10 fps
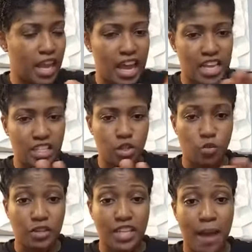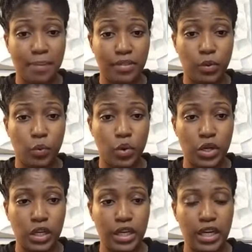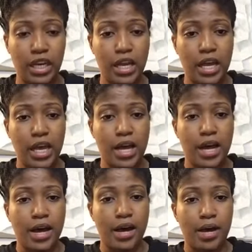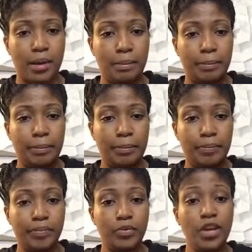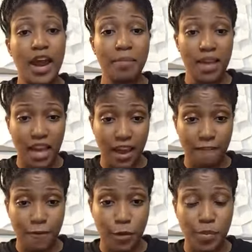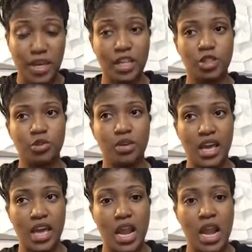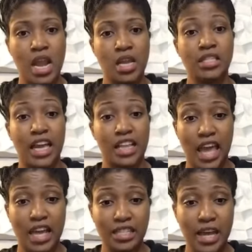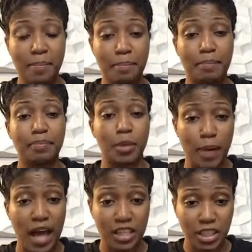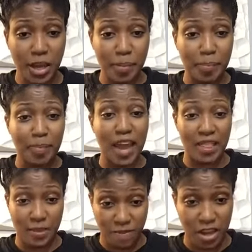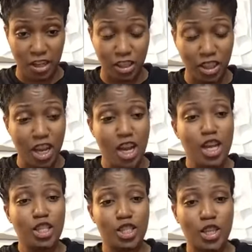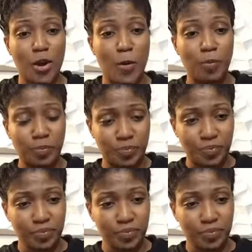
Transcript: hazes over top of the wood, you gotta be careful, because you can take the haze up, the polish up, and the finish. So